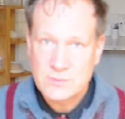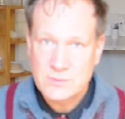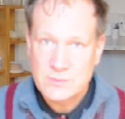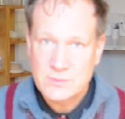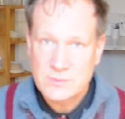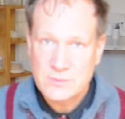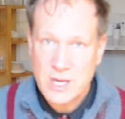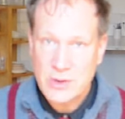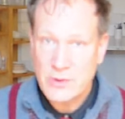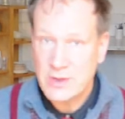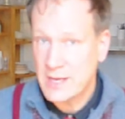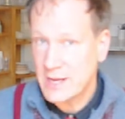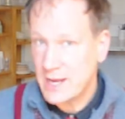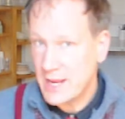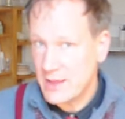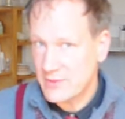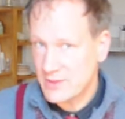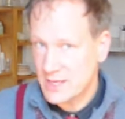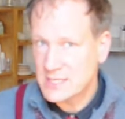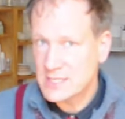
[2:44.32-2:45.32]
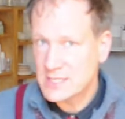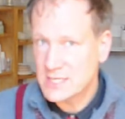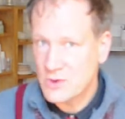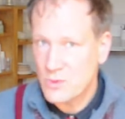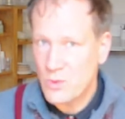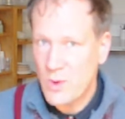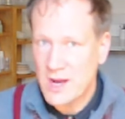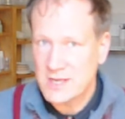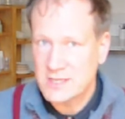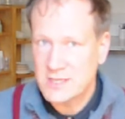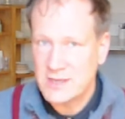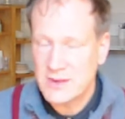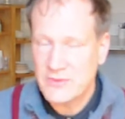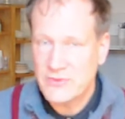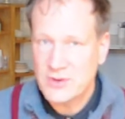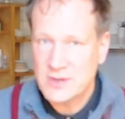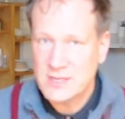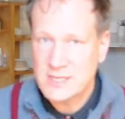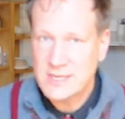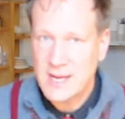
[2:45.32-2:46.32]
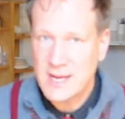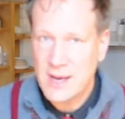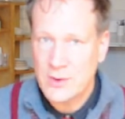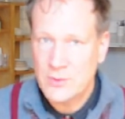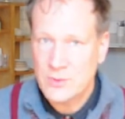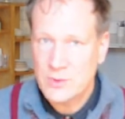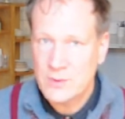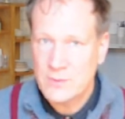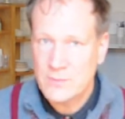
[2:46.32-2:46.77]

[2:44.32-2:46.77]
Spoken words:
And you can hear that's quite a different sound.